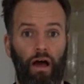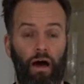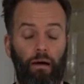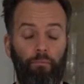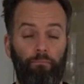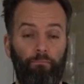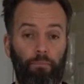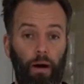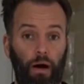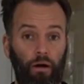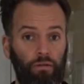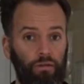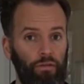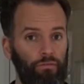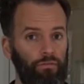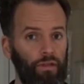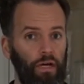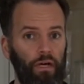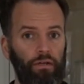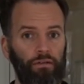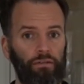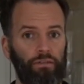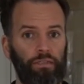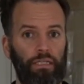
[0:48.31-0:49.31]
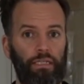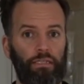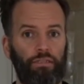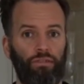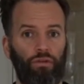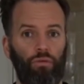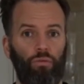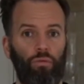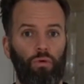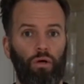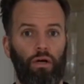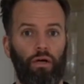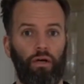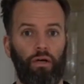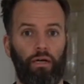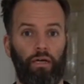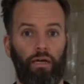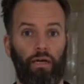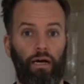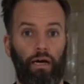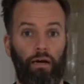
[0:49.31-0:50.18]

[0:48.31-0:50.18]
And both of those need to work